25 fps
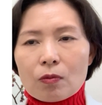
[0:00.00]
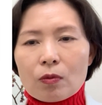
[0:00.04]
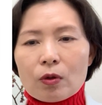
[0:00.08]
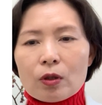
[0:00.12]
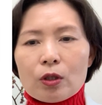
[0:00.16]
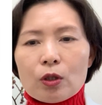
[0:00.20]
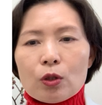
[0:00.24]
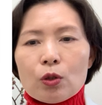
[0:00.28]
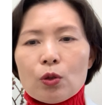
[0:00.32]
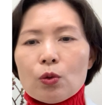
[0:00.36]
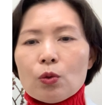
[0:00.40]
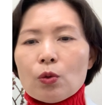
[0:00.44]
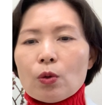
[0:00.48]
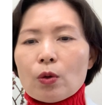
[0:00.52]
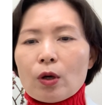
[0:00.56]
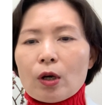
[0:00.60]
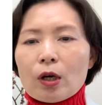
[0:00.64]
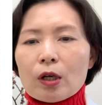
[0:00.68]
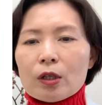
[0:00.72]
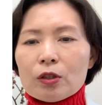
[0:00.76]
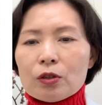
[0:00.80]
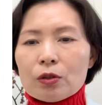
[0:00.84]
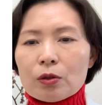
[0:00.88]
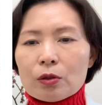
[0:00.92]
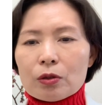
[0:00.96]
Whether you
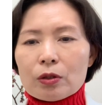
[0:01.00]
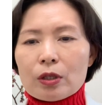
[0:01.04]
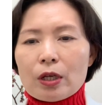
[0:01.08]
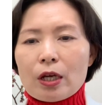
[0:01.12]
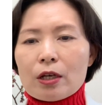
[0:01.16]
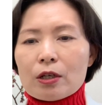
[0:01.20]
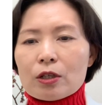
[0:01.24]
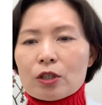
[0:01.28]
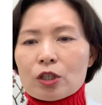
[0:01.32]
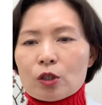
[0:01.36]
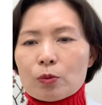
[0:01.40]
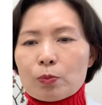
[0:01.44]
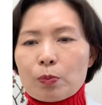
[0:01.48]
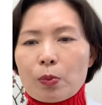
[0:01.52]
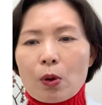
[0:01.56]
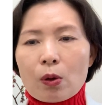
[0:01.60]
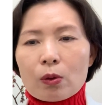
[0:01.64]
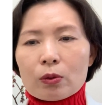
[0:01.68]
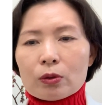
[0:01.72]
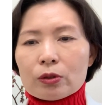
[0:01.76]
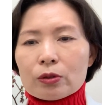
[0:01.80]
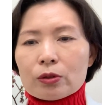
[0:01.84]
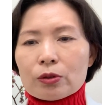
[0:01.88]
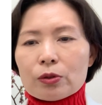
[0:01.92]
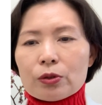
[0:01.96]
are not
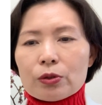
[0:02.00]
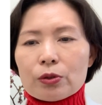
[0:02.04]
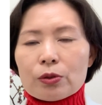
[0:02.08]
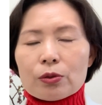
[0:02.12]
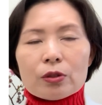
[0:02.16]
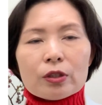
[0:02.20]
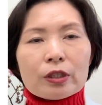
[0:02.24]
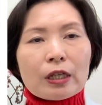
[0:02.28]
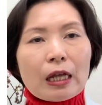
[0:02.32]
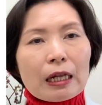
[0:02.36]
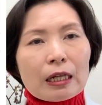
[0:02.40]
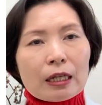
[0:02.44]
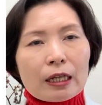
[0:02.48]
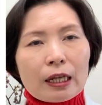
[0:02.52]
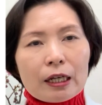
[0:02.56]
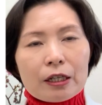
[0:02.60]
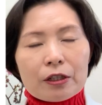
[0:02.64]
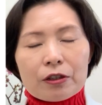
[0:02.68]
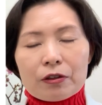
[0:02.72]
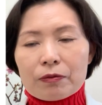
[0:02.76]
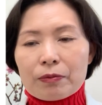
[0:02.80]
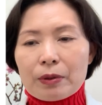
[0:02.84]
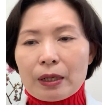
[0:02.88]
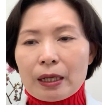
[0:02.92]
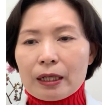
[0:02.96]
exposed to
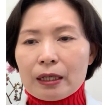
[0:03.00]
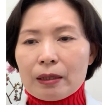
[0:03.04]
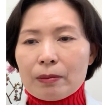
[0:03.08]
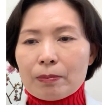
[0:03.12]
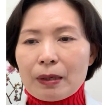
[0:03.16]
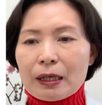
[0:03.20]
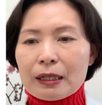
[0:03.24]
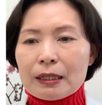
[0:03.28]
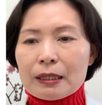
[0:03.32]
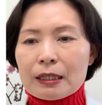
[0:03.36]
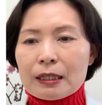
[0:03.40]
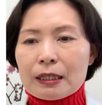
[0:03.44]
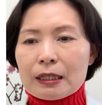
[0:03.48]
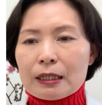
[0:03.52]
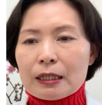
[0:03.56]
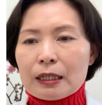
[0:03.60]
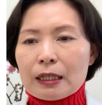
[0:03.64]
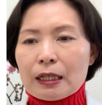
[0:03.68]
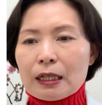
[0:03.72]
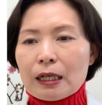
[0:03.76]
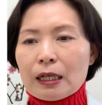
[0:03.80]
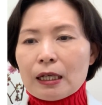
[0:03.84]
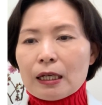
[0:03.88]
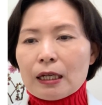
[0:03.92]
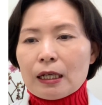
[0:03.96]
sunlight very much
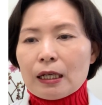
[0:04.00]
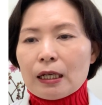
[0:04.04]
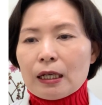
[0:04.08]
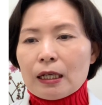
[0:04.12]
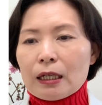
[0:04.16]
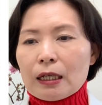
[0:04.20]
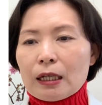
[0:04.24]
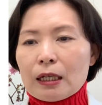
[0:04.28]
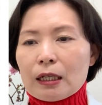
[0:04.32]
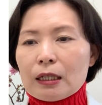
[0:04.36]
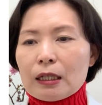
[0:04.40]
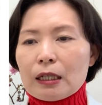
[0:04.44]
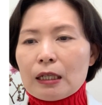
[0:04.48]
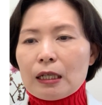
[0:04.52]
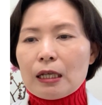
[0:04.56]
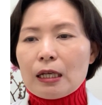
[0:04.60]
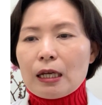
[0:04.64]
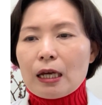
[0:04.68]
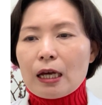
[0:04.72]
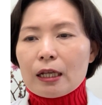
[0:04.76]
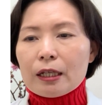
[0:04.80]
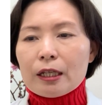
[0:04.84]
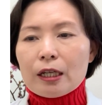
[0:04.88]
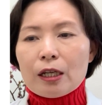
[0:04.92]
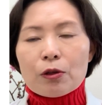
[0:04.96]
and
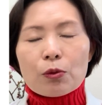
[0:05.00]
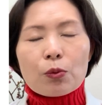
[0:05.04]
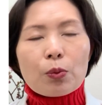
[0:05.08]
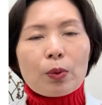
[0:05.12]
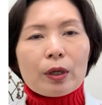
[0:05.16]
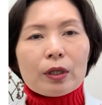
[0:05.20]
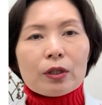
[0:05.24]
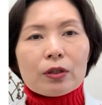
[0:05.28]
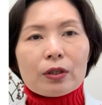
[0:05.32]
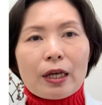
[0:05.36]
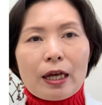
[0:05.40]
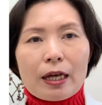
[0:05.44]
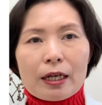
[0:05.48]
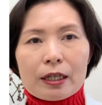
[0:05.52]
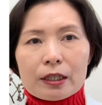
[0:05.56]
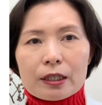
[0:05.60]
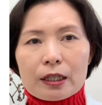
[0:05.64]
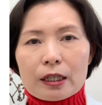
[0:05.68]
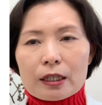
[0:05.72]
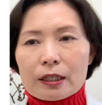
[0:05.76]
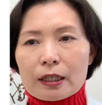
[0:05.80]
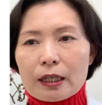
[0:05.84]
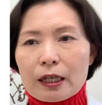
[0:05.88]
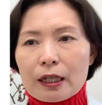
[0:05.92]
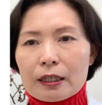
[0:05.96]
inadequate
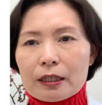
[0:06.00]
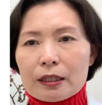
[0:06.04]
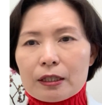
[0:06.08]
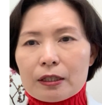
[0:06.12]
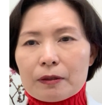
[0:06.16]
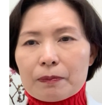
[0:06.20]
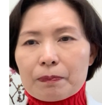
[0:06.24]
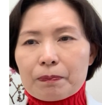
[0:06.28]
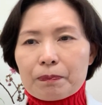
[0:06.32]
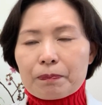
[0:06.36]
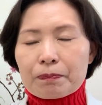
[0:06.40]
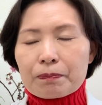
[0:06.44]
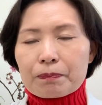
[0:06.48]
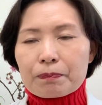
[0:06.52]
exercise.